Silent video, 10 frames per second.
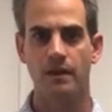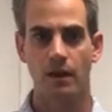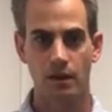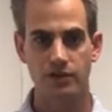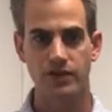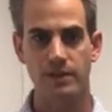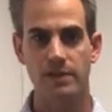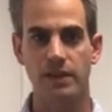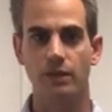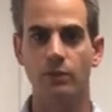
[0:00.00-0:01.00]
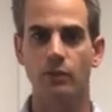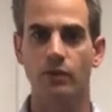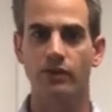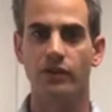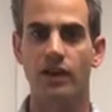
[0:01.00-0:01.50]
Our team here will
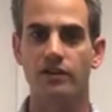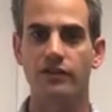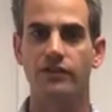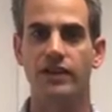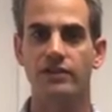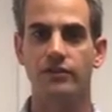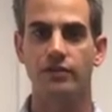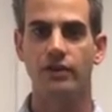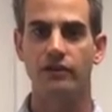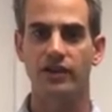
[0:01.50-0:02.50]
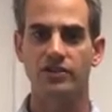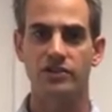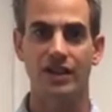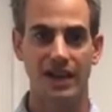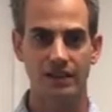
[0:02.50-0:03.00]
want to understand the
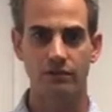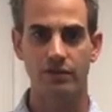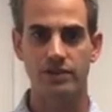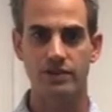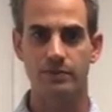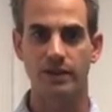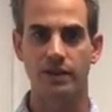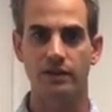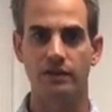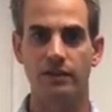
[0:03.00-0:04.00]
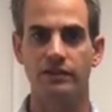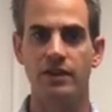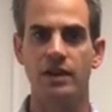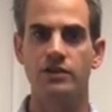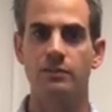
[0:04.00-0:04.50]
transaction and the reasons behind it
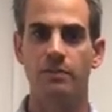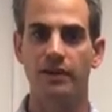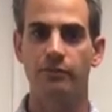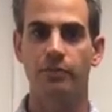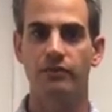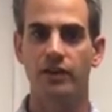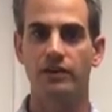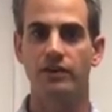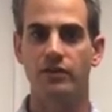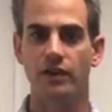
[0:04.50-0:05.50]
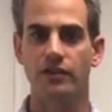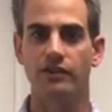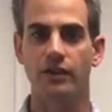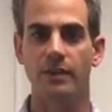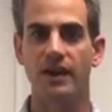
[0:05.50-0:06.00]
to best provide advice
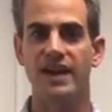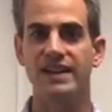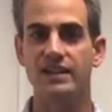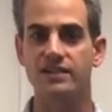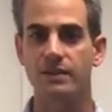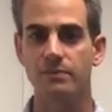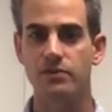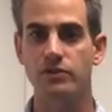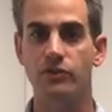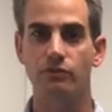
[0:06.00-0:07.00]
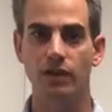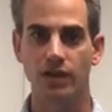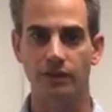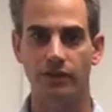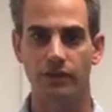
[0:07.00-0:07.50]
about any exemptions or
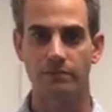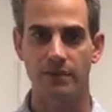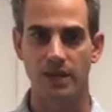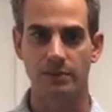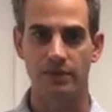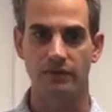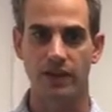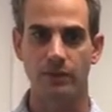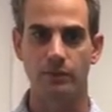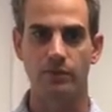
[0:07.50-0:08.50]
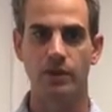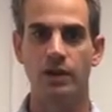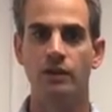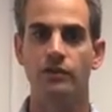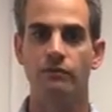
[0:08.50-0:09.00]
reliefs that may be available
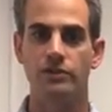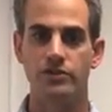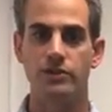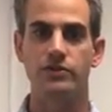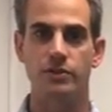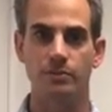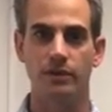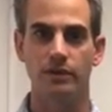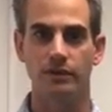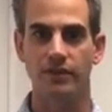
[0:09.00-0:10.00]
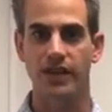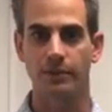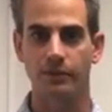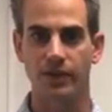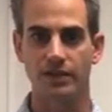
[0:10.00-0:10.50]
to reduce the burden of the
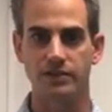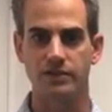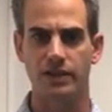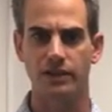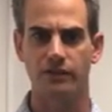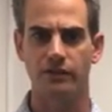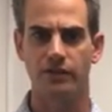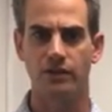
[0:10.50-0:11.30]
capital gains tax.